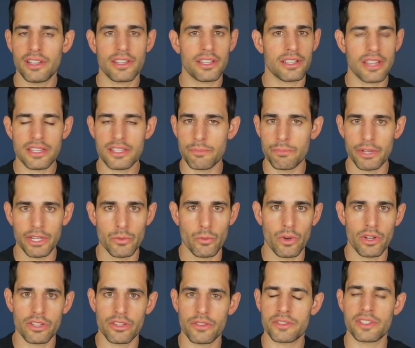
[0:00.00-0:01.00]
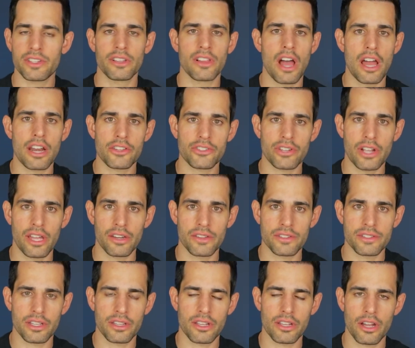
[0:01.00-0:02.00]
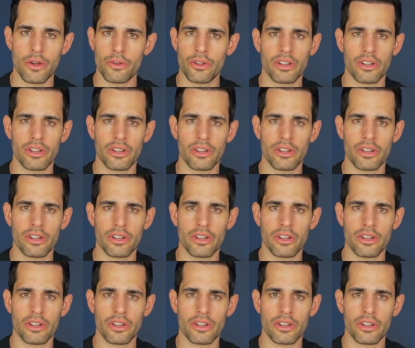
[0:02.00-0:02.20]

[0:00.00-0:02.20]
I think that's a big one. You see a lot of channels that go,